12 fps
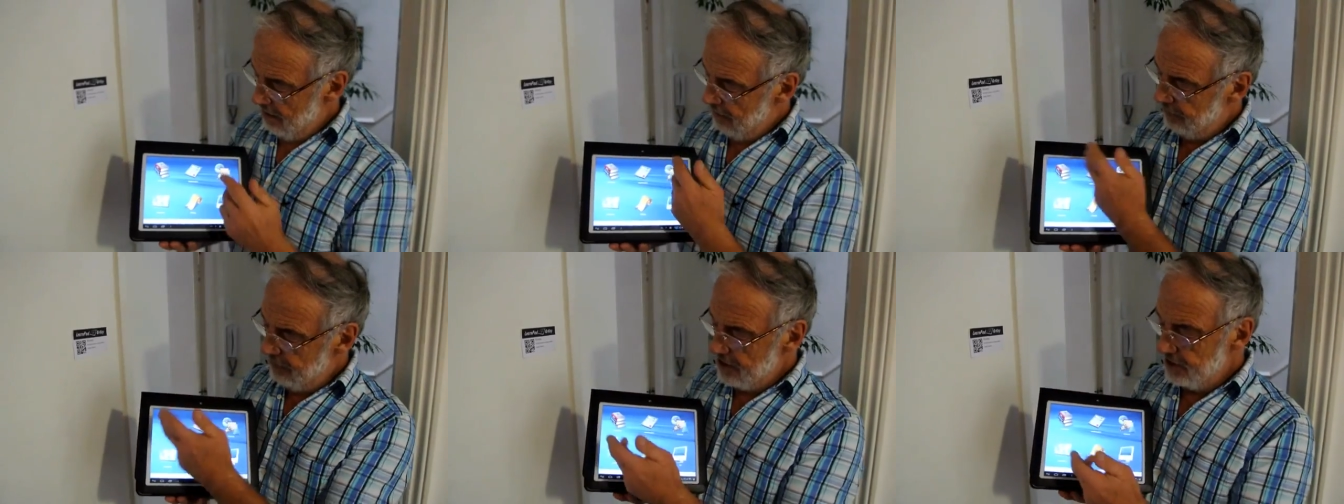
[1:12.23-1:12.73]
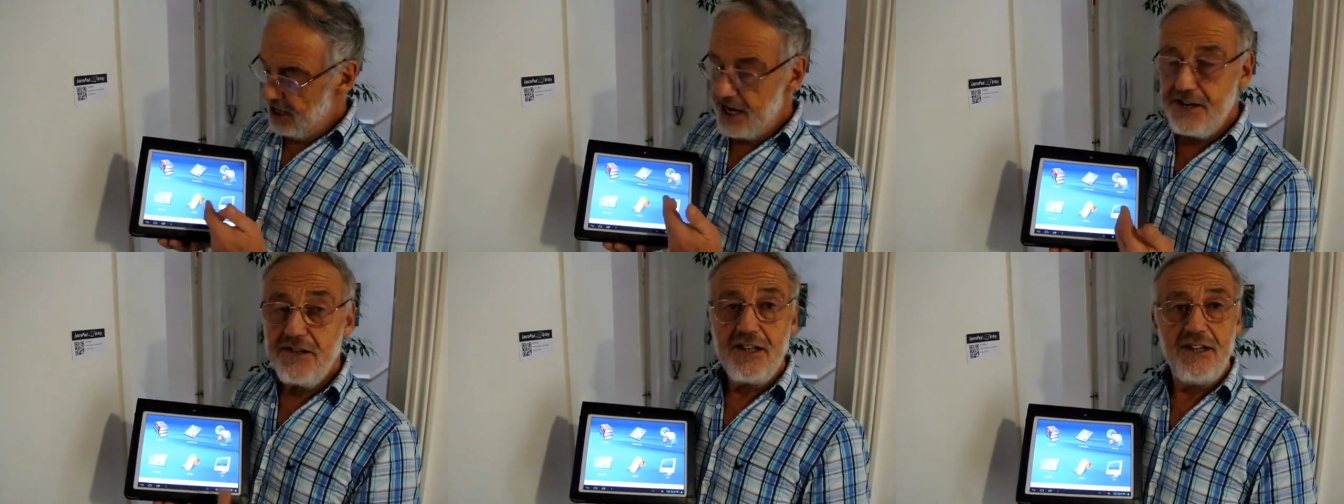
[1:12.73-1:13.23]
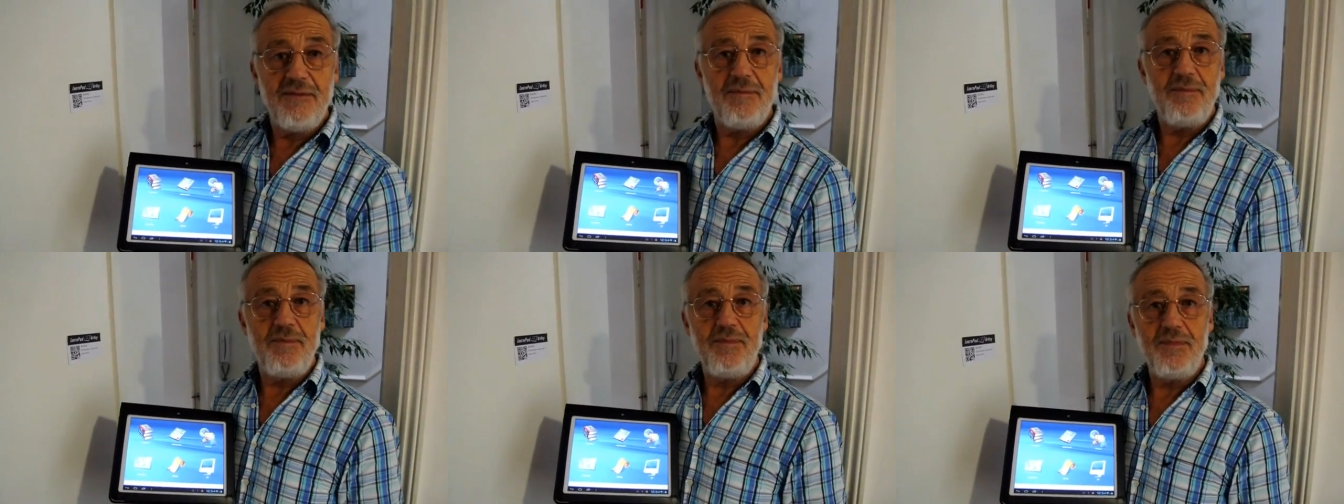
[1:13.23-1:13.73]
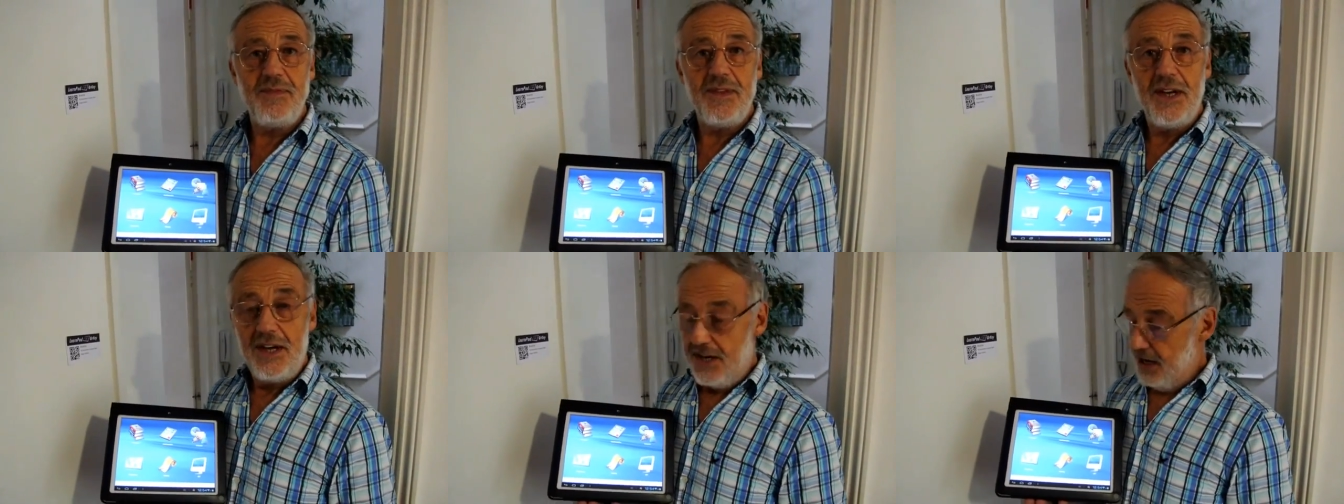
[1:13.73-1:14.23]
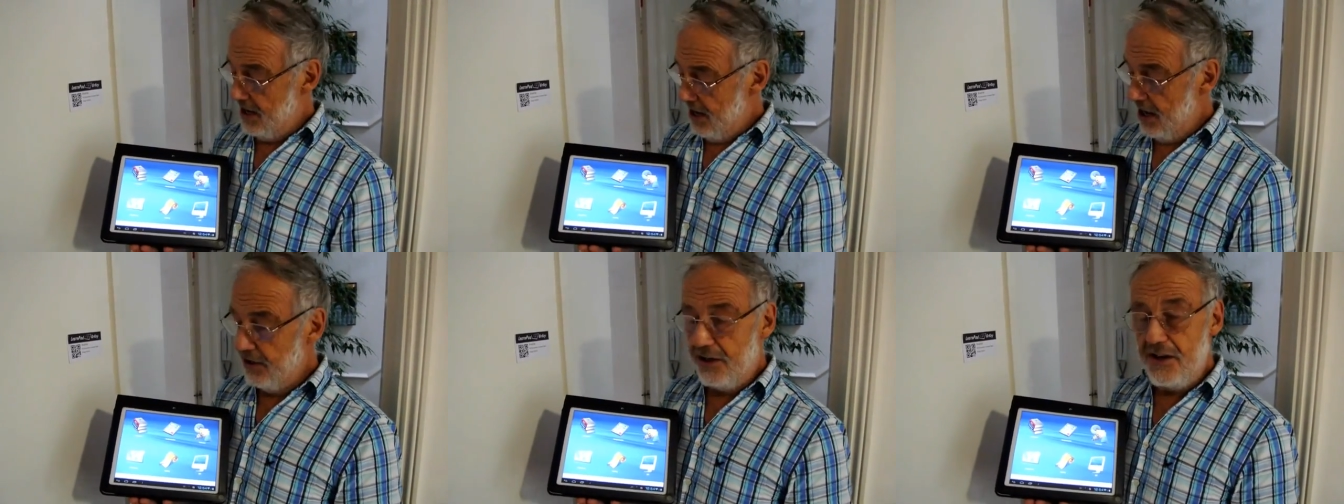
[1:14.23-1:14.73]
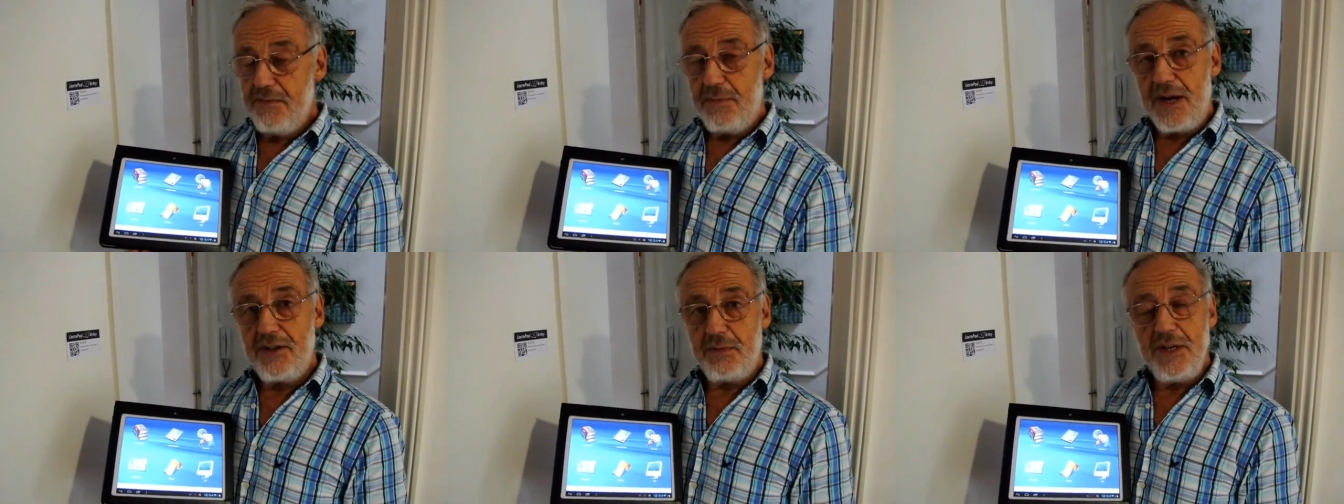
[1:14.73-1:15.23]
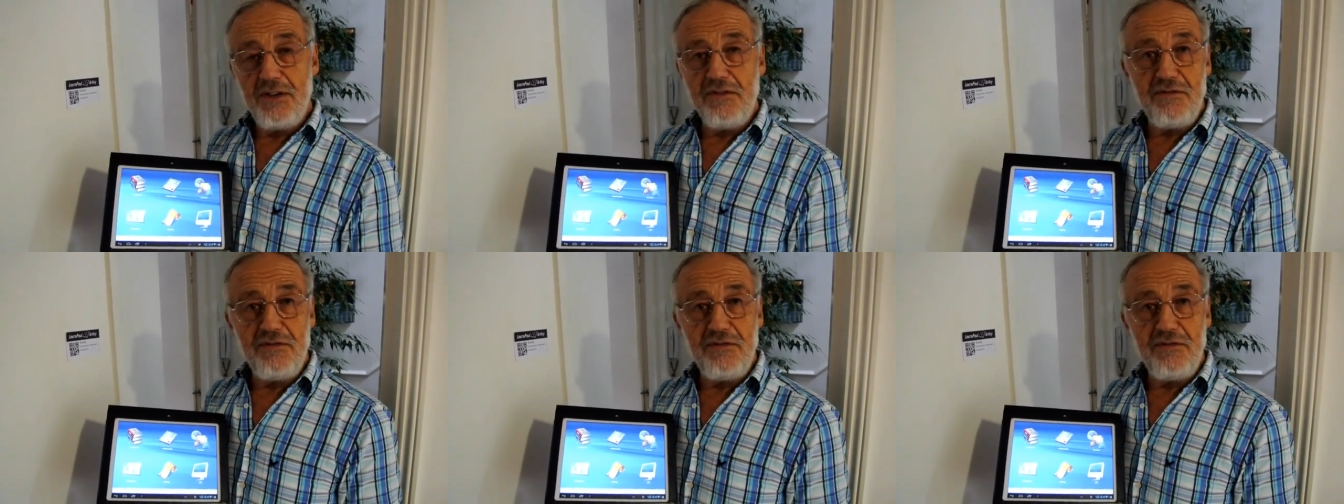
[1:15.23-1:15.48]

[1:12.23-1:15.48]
front end and the LearnPad has been